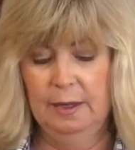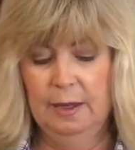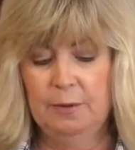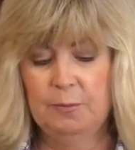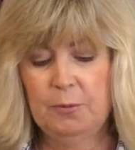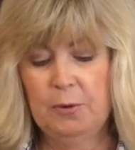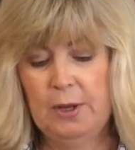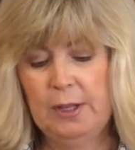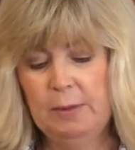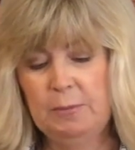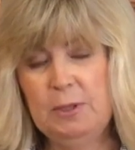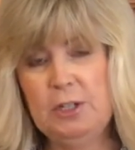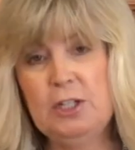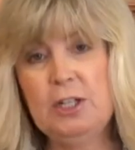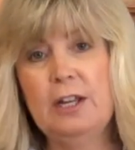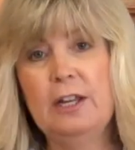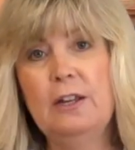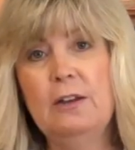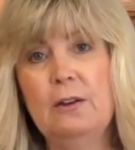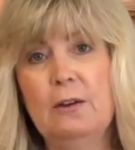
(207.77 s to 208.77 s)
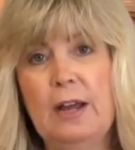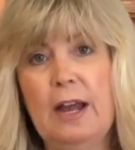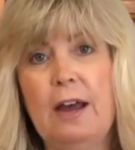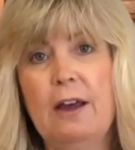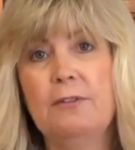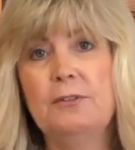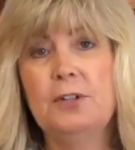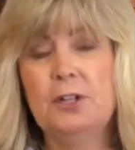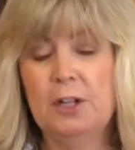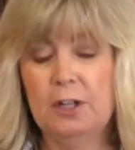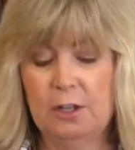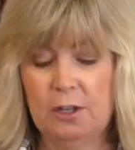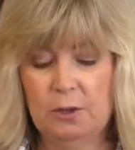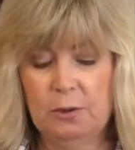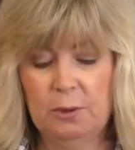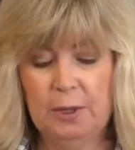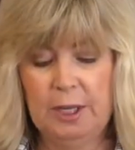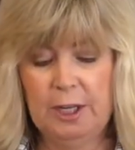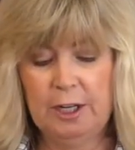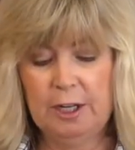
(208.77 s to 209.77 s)
And boy, let me tell you, after
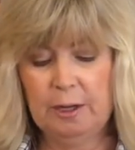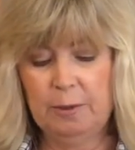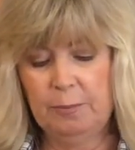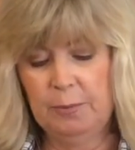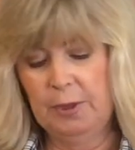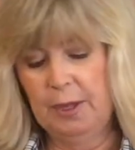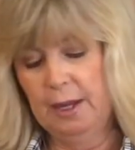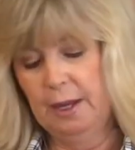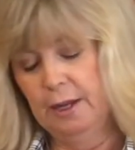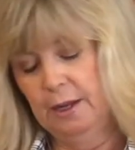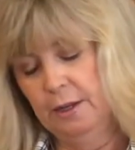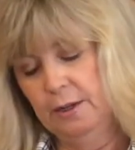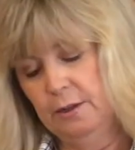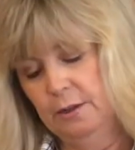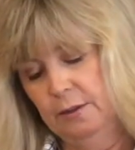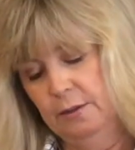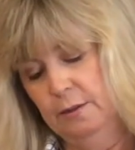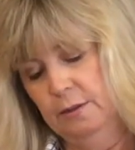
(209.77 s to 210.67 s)
you heat up that